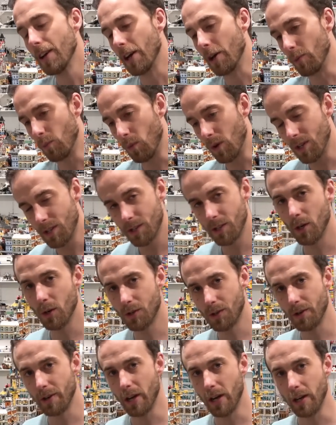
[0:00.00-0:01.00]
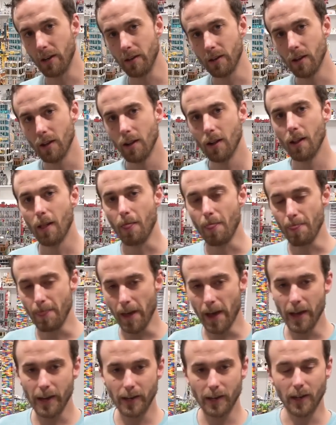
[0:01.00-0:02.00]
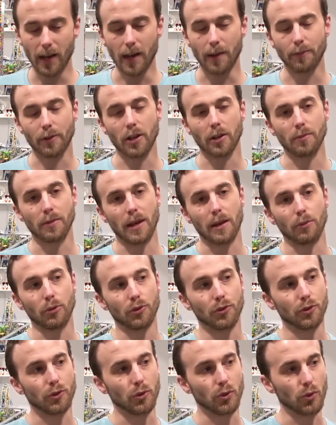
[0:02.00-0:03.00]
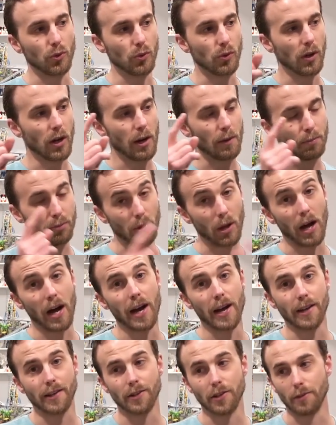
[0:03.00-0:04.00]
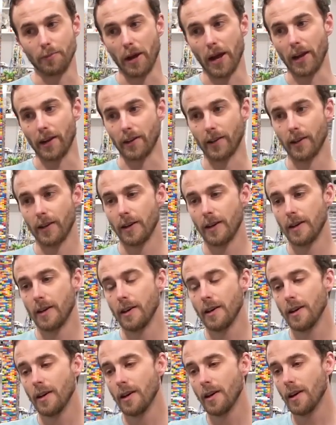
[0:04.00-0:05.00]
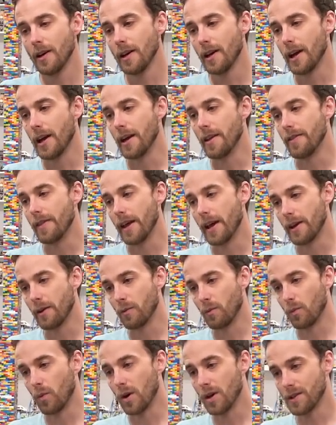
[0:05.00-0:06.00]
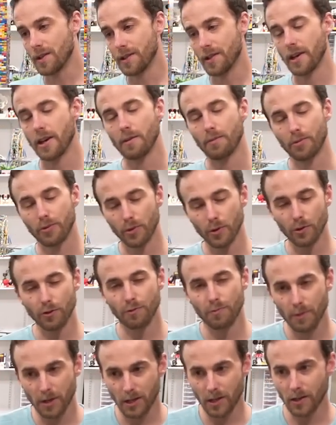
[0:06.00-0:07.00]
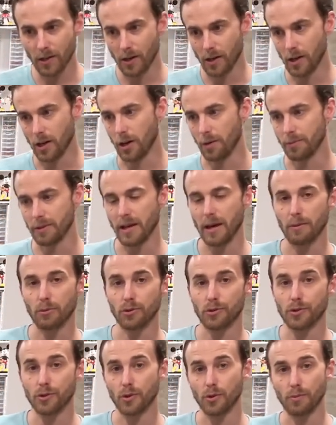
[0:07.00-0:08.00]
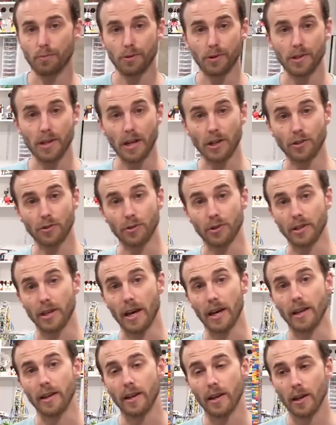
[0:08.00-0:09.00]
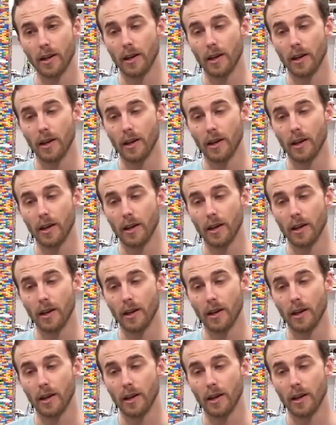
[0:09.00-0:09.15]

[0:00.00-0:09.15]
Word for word: And once those are done, then I'm going to be able to apply to the bank. And then once they approve me, I'll be able to potentially get